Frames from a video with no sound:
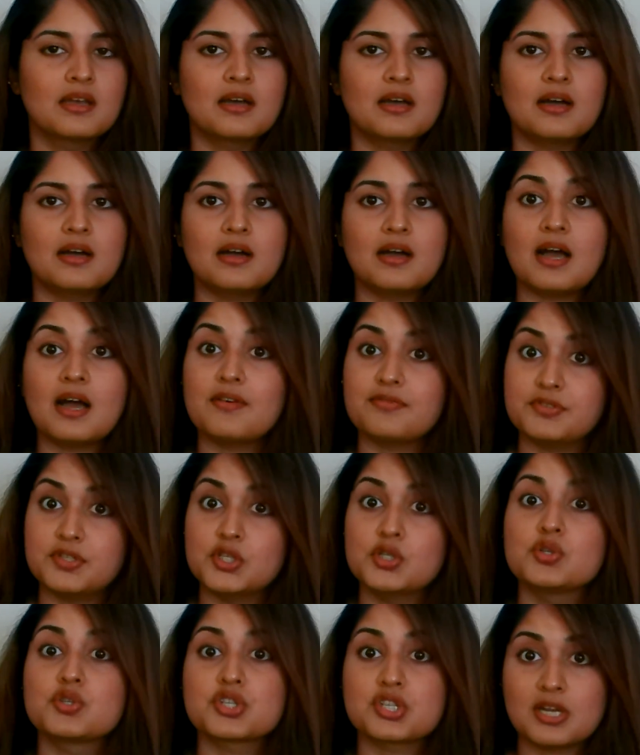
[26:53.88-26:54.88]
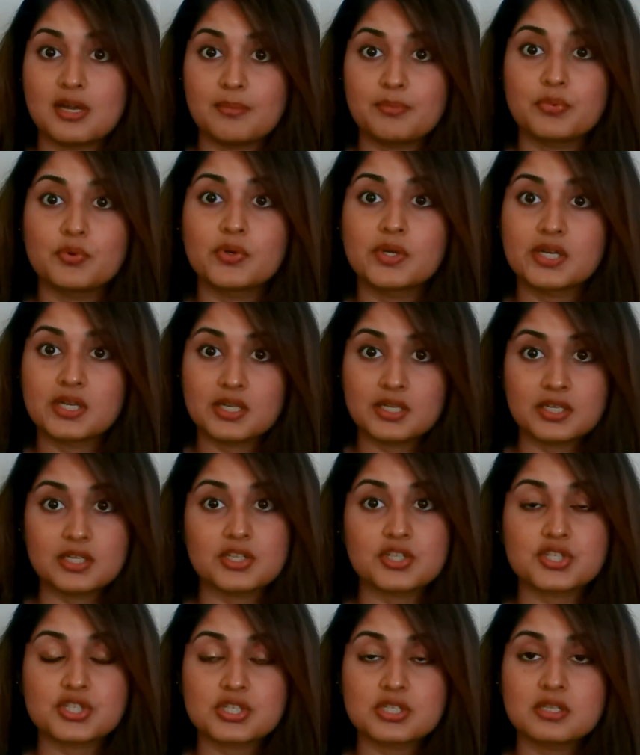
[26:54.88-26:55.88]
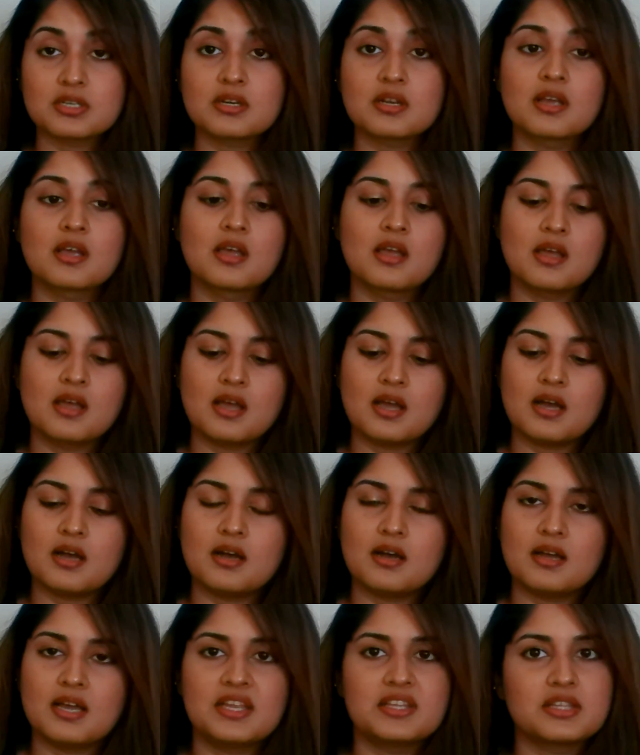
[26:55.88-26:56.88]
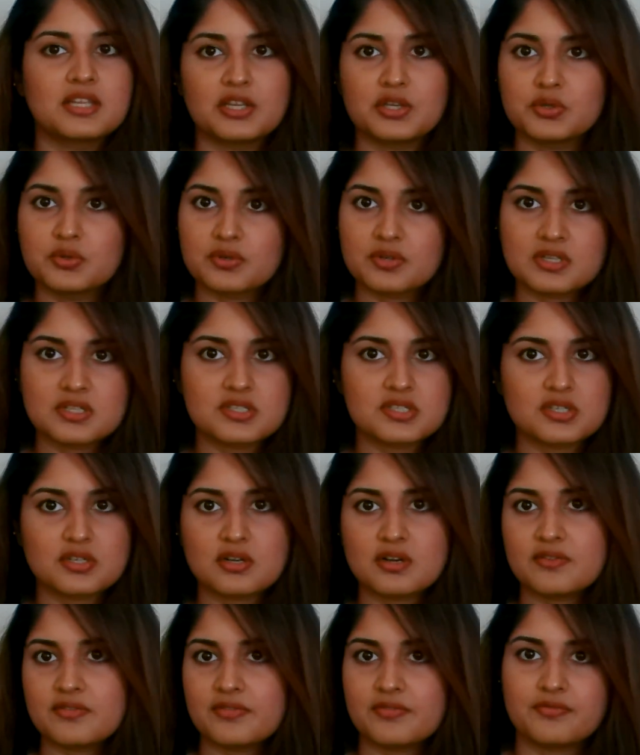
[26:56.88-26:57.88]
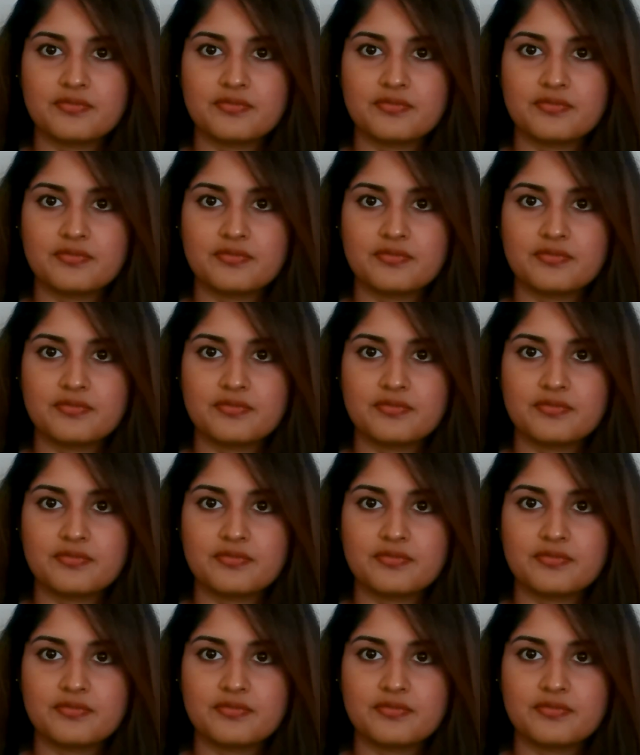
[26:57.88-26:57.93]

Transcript: uh, after you shampoo and condition, uh, and then you rinse it off,